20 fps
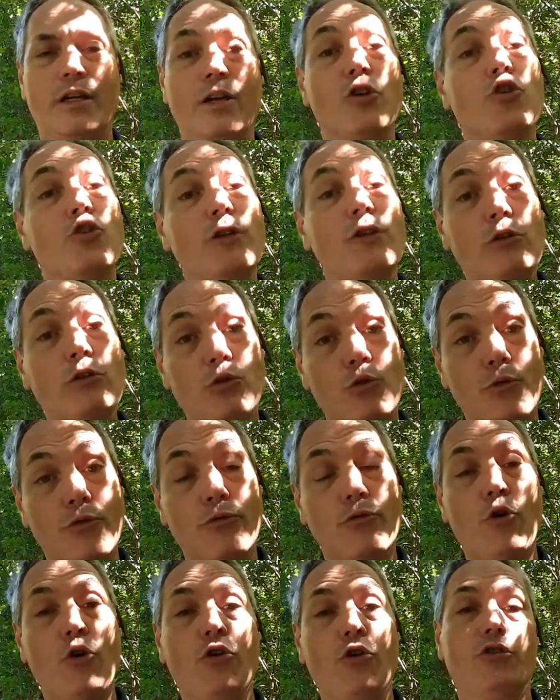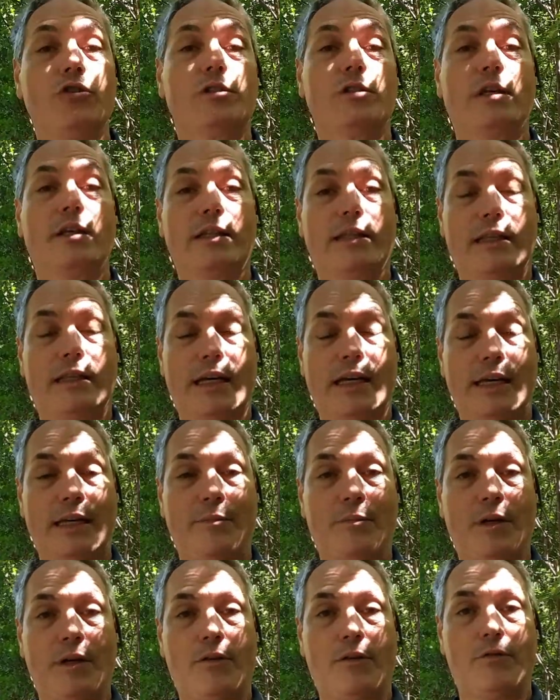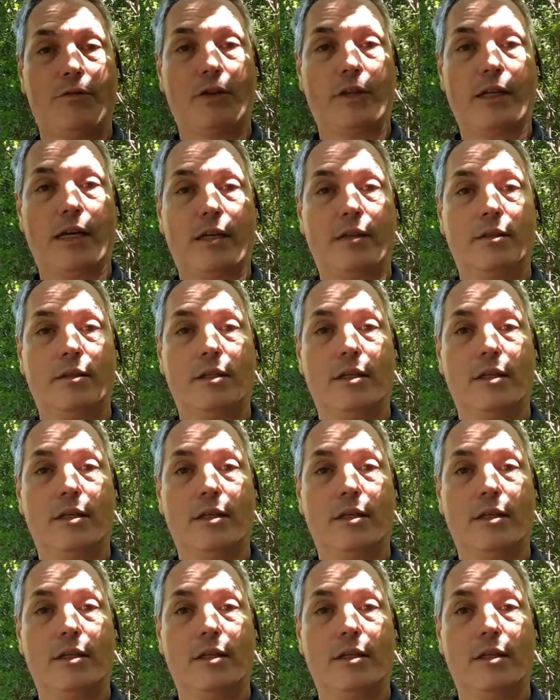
You need to focus time for that.